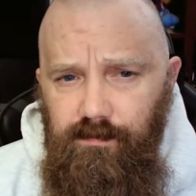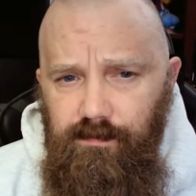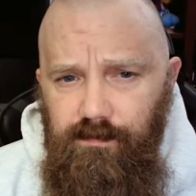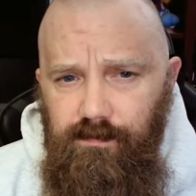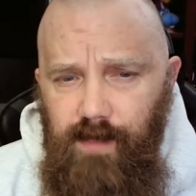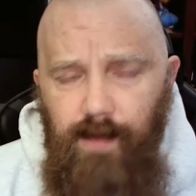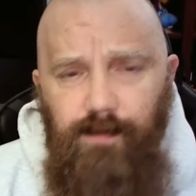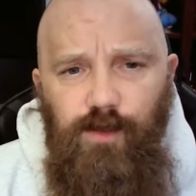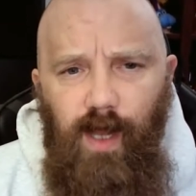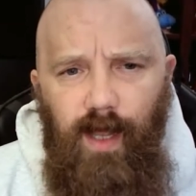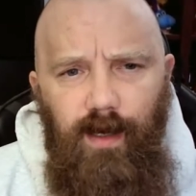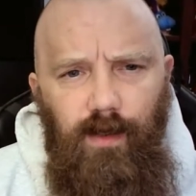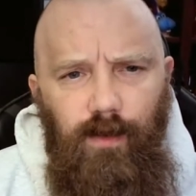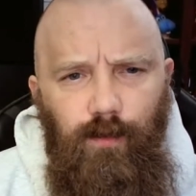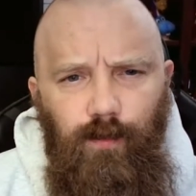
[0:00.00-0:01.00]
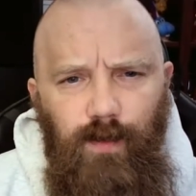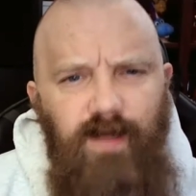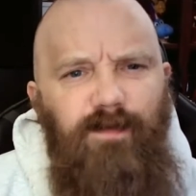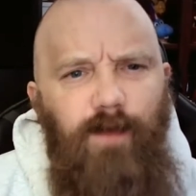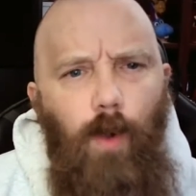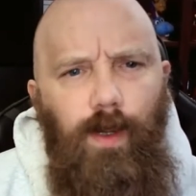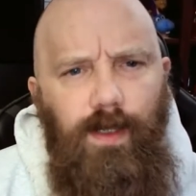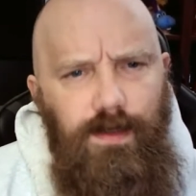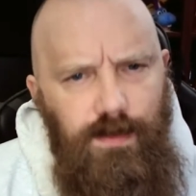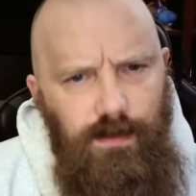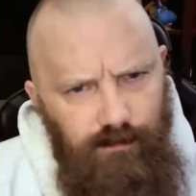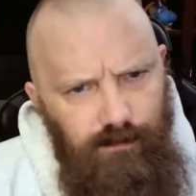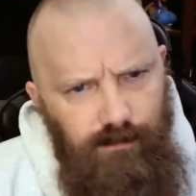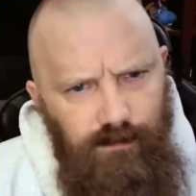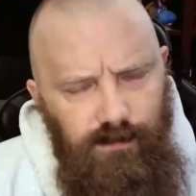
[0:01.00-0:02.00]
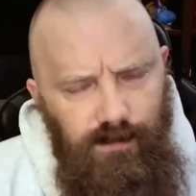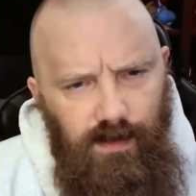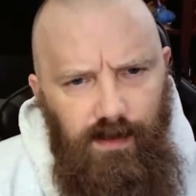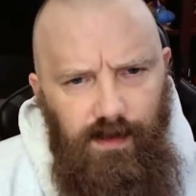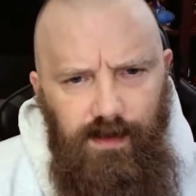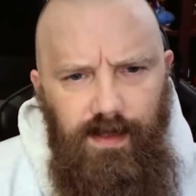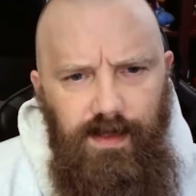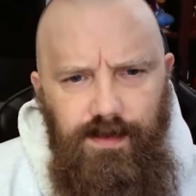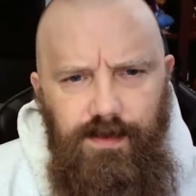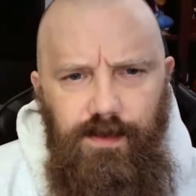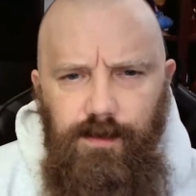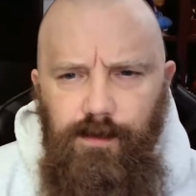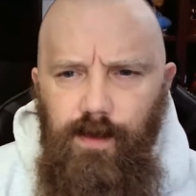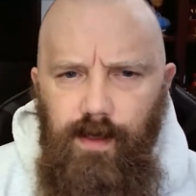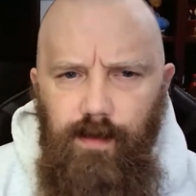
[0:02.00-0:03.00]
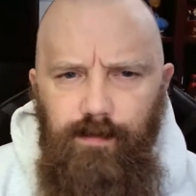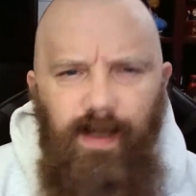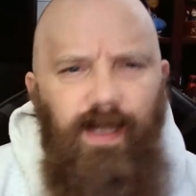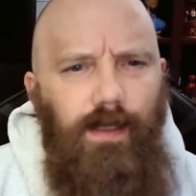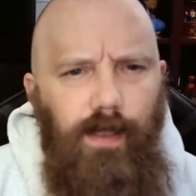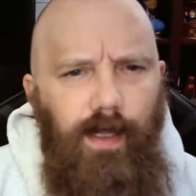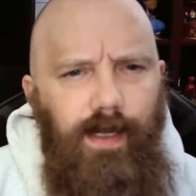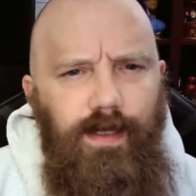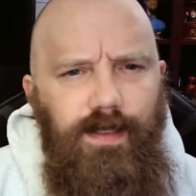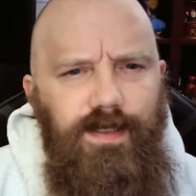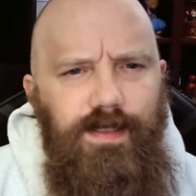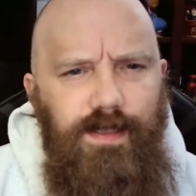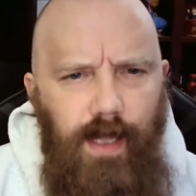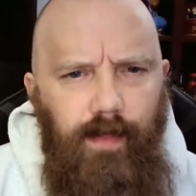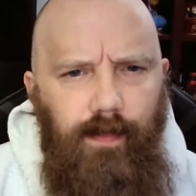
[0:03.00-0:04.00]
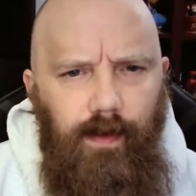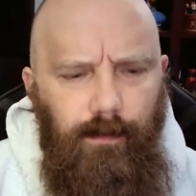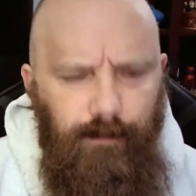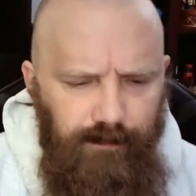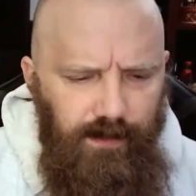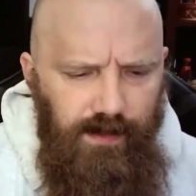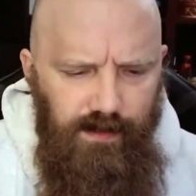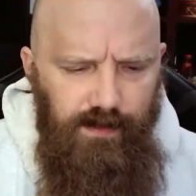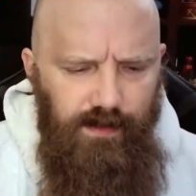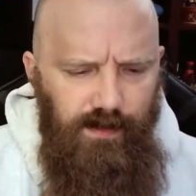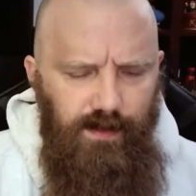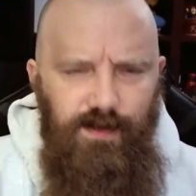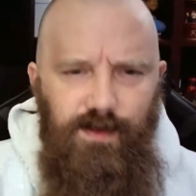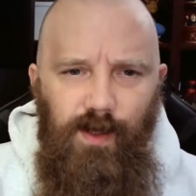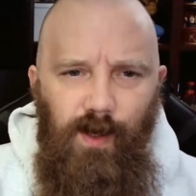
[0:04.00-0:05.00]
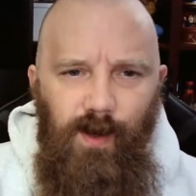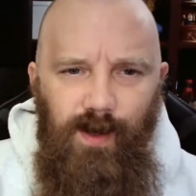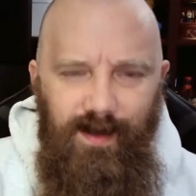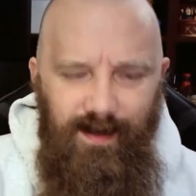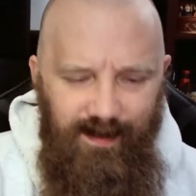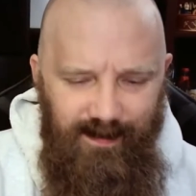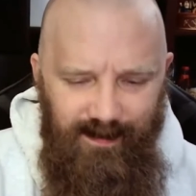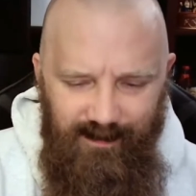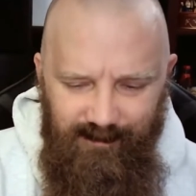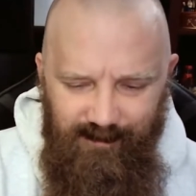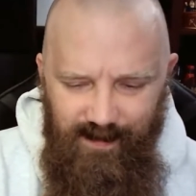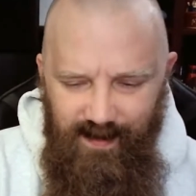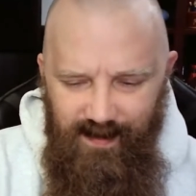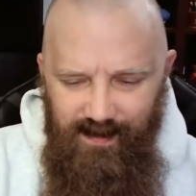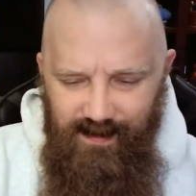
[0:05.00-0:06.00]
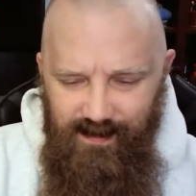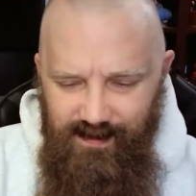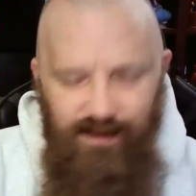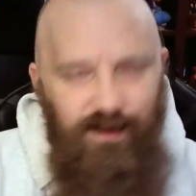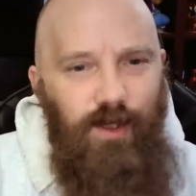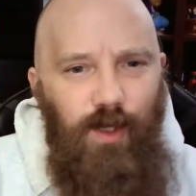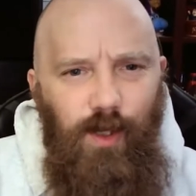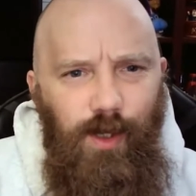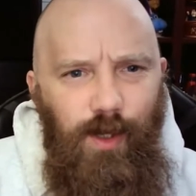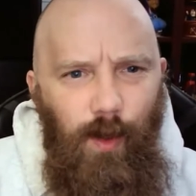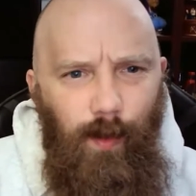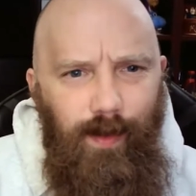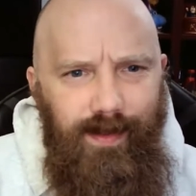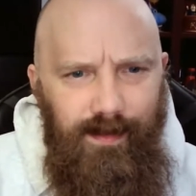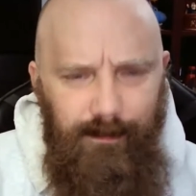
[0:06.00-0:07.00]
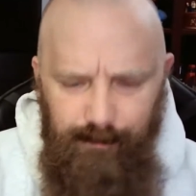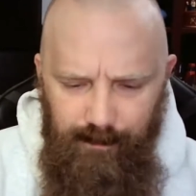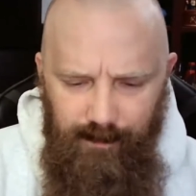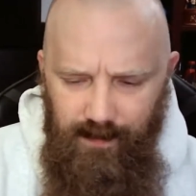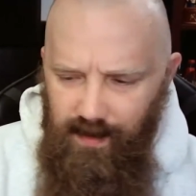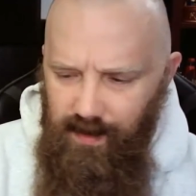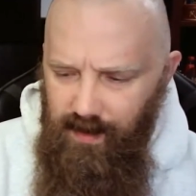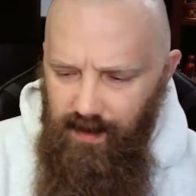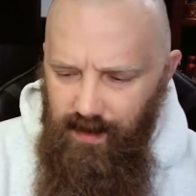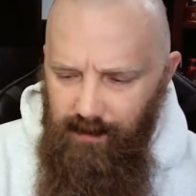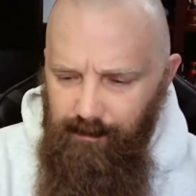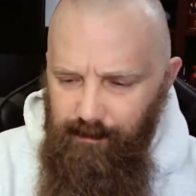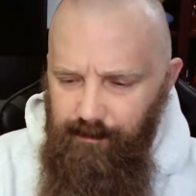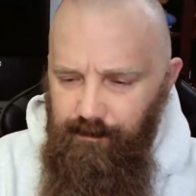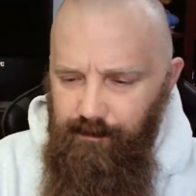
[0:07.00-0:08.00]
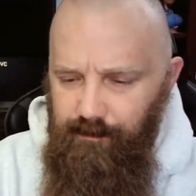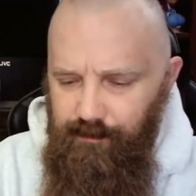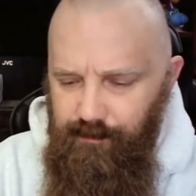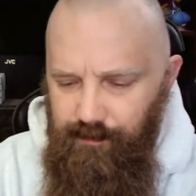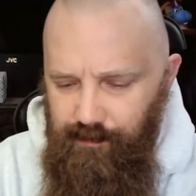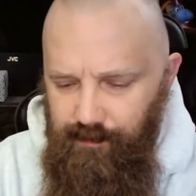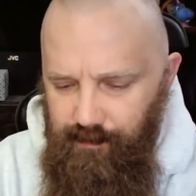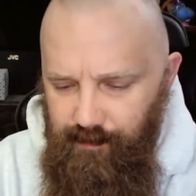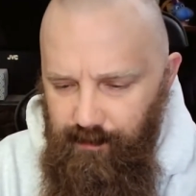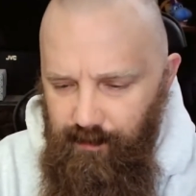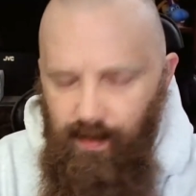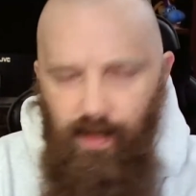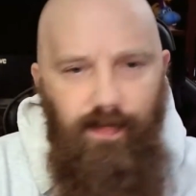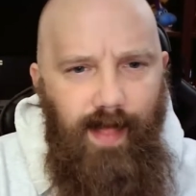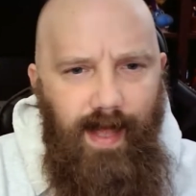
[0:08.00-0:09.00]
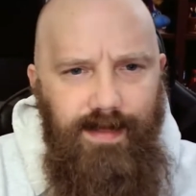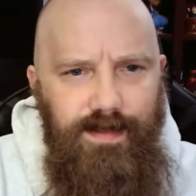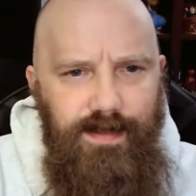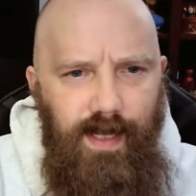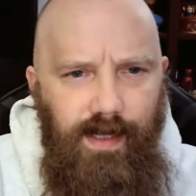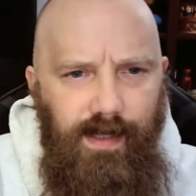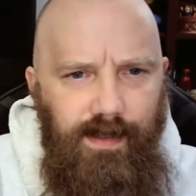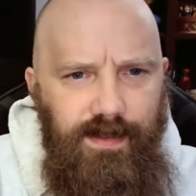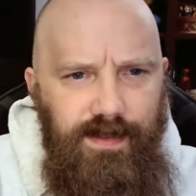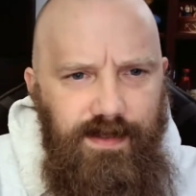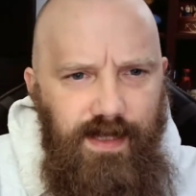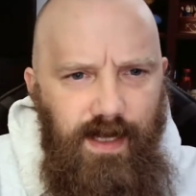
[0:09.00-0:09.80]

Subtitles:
keep trying to refocus. It needs to pick a lane and stay there. So it's a little annoying. That setting is